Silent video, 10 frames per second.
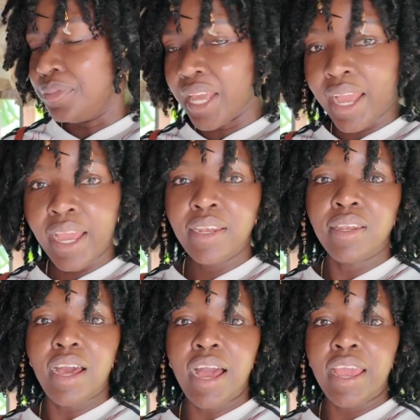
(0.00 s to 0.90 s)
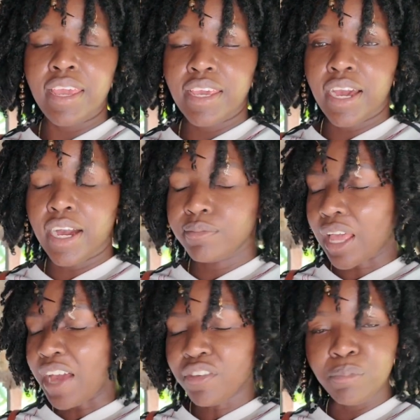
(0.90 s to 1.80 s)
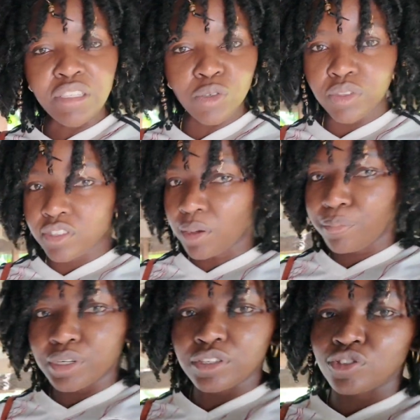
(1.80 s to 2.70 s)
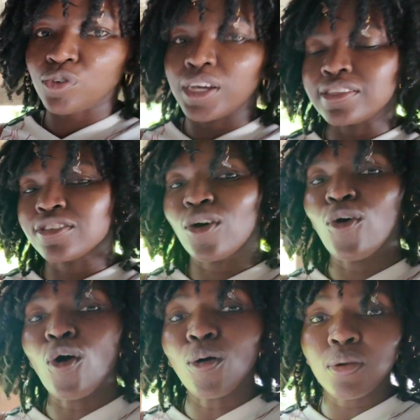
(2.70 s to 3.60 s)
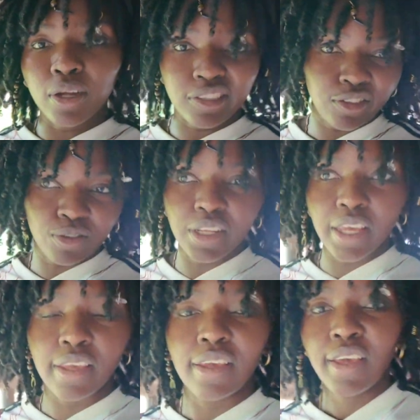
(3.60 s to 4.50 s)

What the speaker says: Then I have a meeting with somebody. So it's a whole lot today.